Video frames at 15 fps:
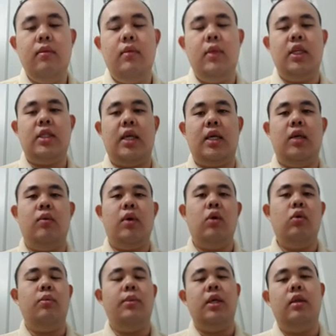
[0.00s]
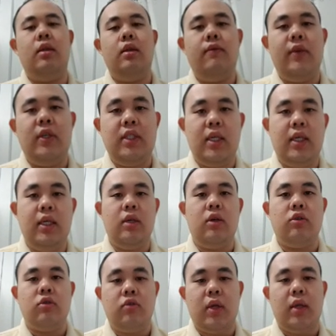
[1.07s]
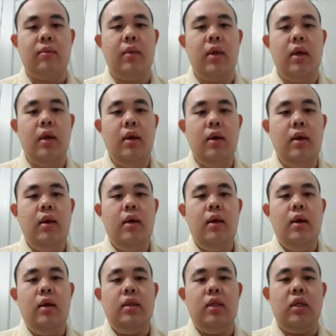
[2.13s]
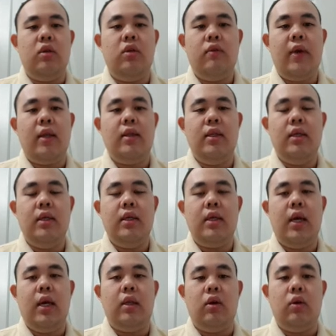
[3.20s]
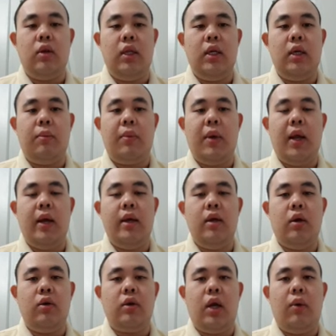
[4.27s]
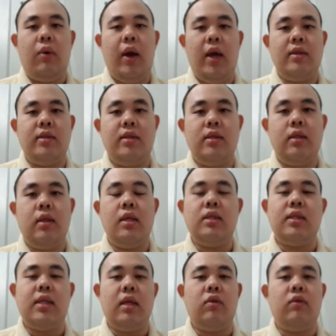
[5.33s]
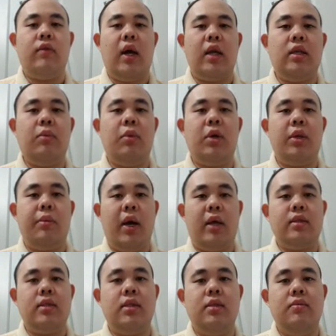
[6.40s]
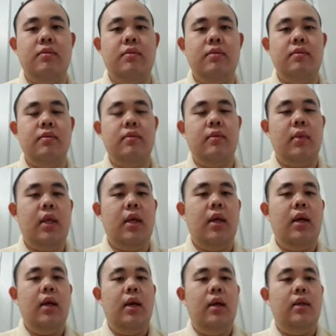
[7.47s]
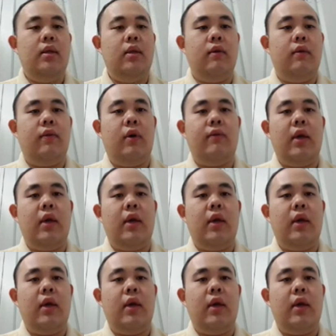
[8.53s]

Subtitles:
The second one will be physical constraint. The groove handle can only apply on our hands instead of other body parts. The fourth